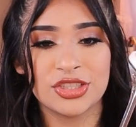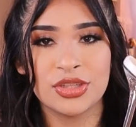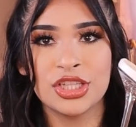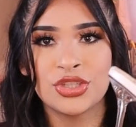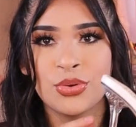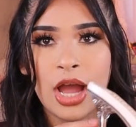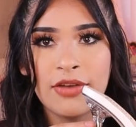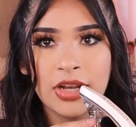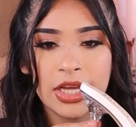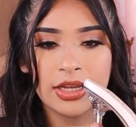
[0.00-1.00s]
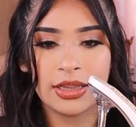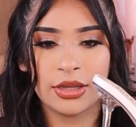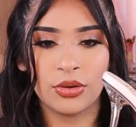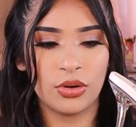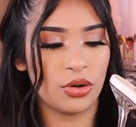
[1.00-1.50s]
So they do have like a
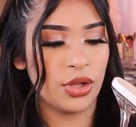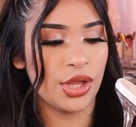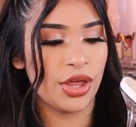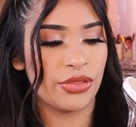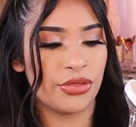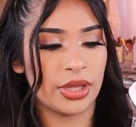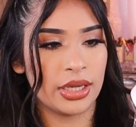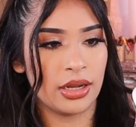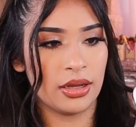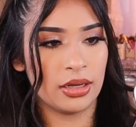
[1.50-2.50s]
little thin